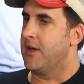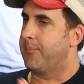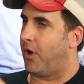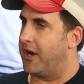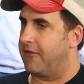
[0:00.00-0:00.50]

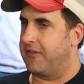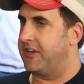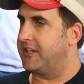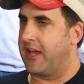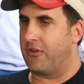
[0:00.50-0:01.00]
brought
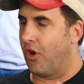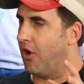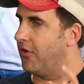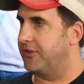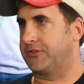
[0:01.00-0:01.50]
everything together.
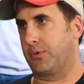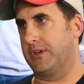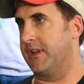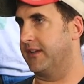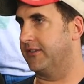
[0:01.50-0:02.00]
All the
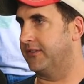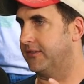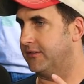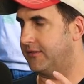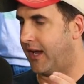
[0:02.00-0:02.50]
storylines
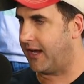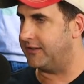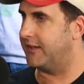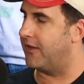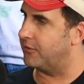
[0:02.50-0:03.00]
mm-hmm. tied
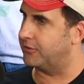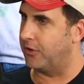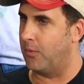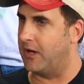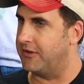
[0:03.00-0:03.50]
together
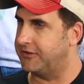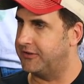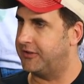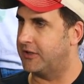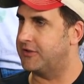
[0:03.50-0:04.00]
so well. This is
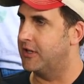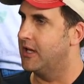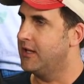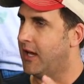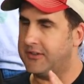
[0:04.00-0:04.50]
such
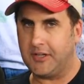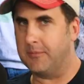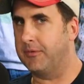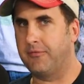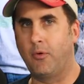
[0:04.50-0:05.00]
I said
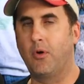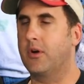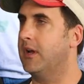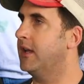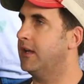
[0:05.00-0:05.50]
it
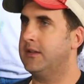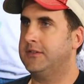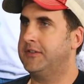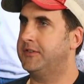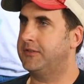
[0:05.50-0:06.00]
before. Uh,
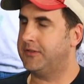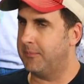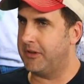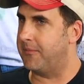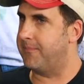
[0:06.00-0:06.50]
this is some
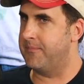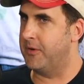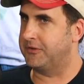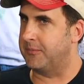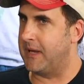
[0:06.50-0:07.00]
of the
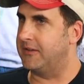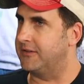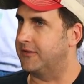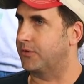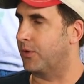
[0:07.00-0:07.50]
most amazing
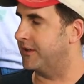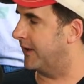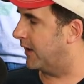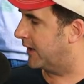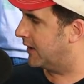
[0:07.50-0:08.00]

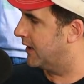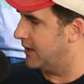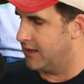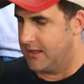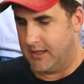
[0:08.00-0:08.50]
storytelling
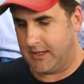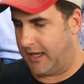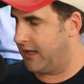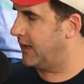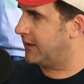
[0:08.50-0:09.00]

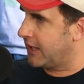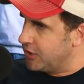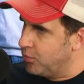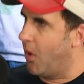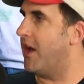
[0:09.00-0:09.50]
that that
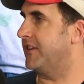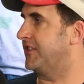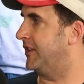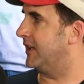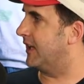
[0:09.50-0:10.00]
you want to
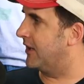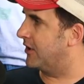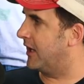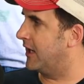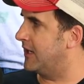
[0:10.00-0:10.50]
see in
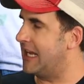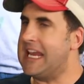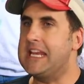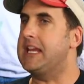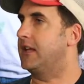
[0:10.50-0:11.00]
in
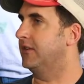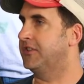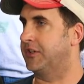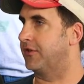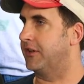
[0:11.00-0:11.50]
any
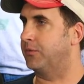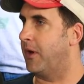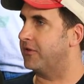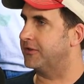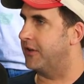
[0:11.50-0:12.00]
series,
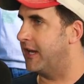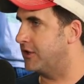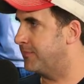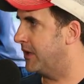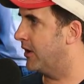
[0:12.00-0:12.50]
whether it's on
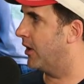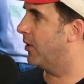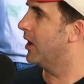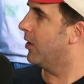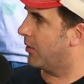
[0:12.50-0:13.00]
HBO
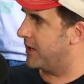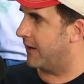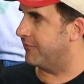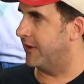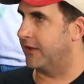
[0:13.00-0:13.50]
or
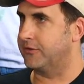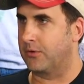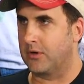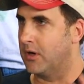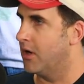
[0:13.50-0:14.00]
Netflix or